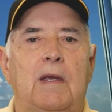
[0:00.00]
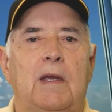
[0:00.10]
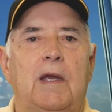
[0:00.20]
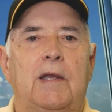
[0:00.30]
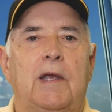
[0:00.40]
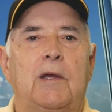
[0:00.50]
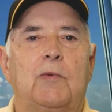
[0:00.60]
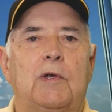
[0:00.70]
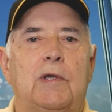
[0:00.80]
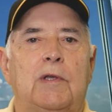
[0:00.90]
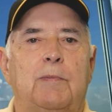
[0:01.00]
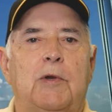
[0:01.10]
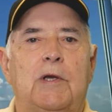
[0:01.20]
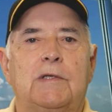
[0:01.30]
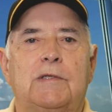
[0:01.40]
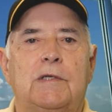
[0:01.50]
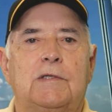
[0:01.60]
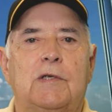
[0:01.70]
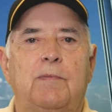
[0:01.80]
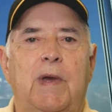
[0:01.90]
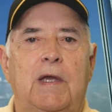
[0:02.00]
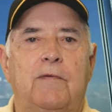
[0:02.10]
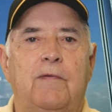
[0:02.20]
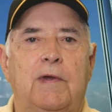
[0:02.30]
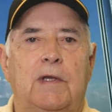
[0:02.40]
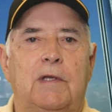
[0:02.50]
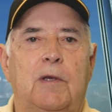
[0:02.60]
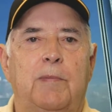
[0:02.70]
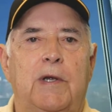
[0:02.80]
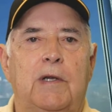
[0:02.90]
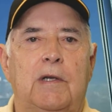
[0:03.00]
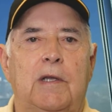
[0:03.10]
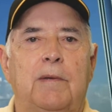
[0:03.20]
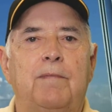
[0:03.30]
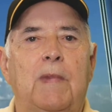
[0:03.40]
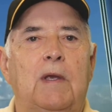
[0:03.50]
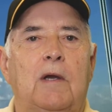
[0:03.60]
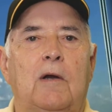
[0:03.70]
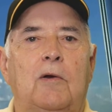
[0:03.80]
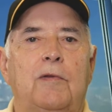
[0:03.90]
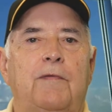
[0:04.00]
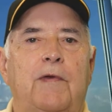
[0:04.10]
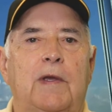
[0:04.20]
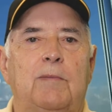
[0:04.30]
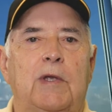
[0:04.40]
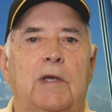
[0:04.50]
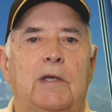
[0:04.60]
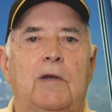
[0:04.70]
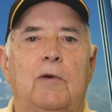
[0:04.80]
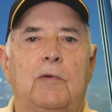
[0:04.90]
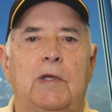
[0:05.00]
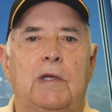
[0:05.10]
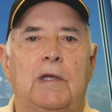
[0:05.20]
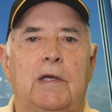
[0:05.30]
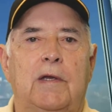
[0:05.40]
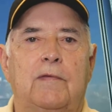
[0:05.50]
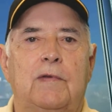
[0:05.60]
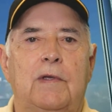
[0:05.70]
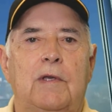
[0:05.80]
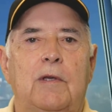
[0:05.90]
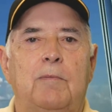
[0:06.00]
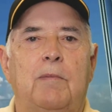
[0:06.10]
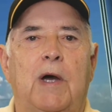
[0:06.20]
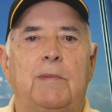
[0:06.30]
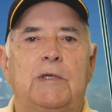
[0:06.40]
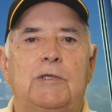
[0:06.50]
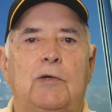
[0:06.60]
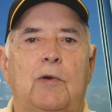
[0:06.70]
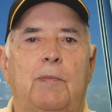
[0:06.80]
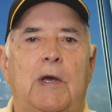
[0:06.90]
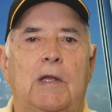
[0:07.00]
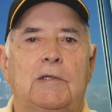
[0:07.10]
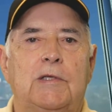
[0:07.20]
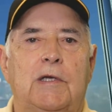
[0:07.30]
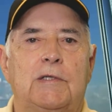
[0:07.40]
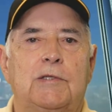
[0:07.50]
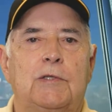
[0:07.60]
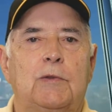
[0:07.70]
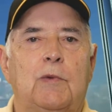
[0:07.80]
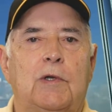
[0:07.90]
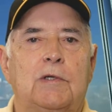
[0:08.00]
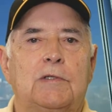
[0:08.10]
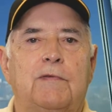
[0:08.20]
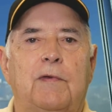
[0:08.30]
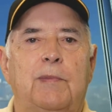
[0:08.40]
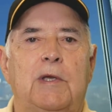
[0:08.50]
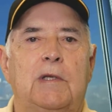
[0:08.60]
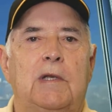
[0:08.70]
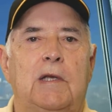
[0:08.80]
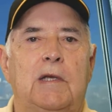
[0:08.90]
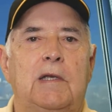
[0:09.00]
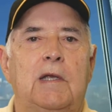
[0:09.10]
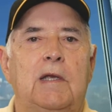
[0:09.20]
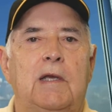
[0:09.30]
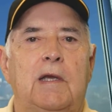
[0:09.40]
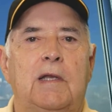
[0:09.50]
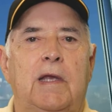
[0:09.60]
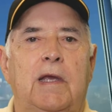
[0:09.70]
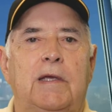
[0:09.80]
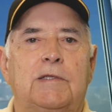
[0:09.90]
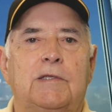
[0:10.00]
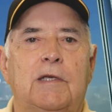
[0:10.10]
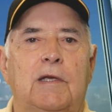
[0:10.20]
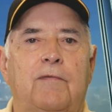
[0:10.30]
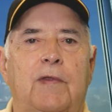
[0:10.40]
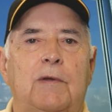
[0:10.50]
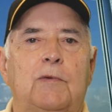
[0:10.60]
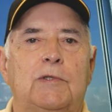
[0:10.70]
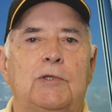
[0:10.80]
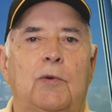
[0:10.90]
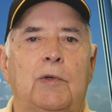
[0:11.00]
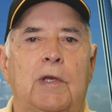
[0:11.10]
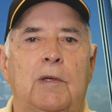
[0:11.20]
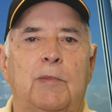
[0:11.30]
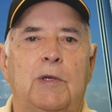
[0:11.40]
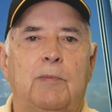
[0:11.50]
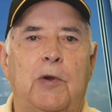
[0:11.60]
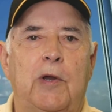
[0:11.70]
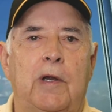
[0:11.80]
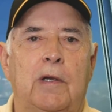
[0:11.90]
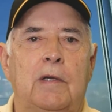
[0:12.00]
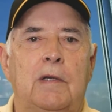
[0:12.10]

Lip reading: and they were in the process of backfilling. Apparently, all the family had already left. Bobby Joe apologized to the workers for being late and asked if they would join him in prayer.